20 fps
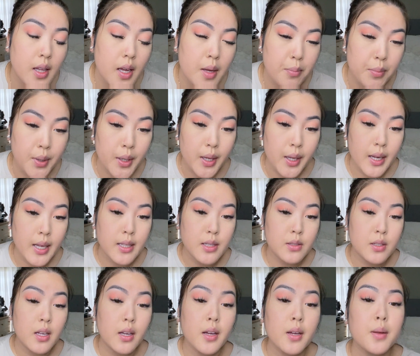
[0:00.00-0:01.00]
that, but it's
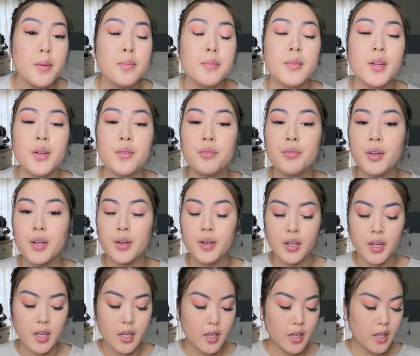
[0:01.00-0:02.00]
a
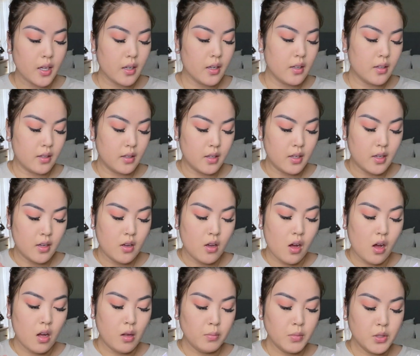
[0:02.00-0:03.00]
very,
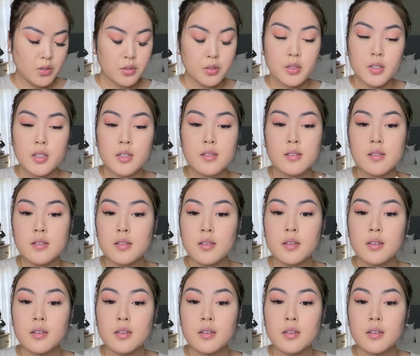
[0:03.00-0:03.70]
almost looks